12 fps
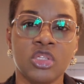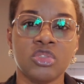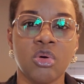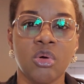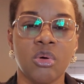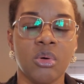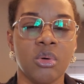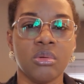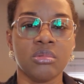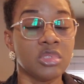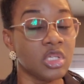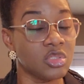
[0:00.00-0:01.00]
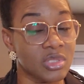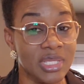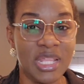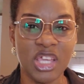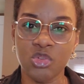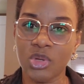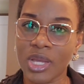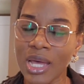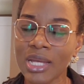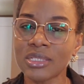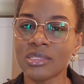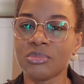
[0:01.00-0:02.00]
So not to say that you
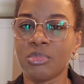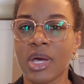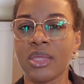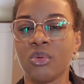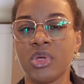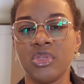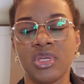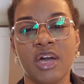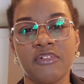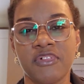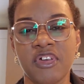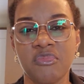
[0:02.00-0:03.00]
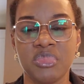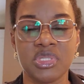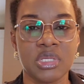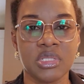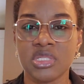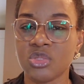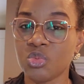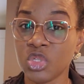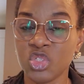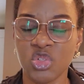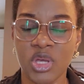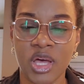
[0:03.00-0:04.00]
can't buy when you have 5% is
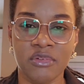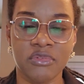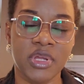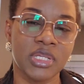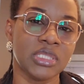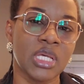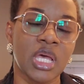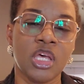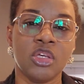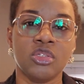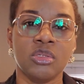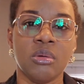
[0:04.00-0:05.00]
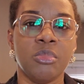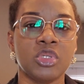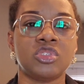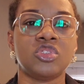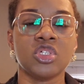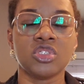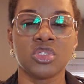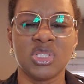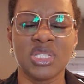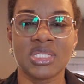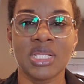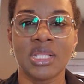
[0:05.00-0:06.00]
what you have, right? But just
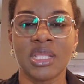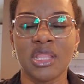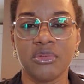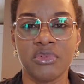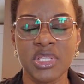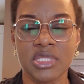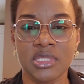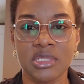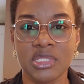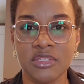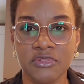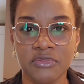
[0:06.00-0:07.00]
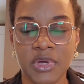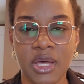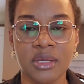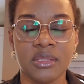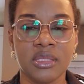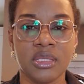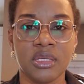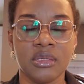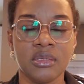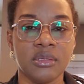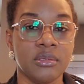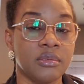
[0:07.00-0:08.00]
understand that the rates differ,
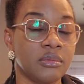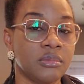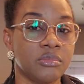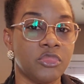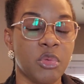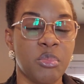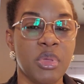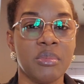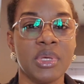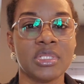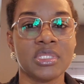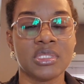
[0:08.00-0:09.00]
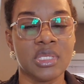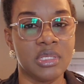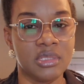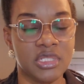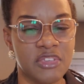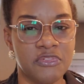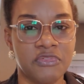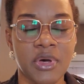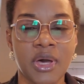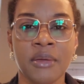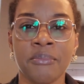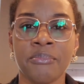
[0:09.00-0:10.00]
the repayments
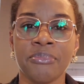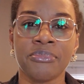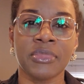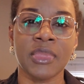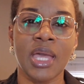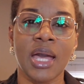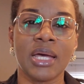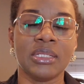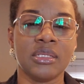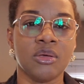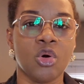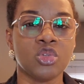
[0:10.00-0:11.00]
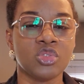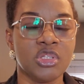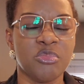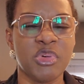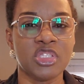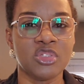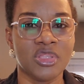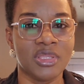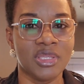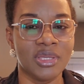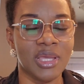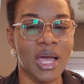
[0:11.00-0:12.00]
differ, and also depends on
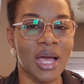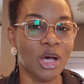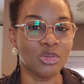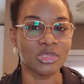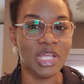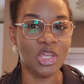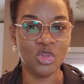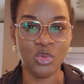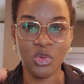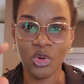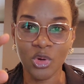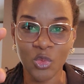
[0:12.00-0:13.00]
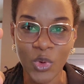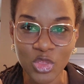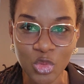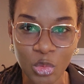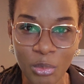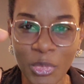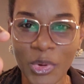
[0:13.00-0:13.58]
the house that you went to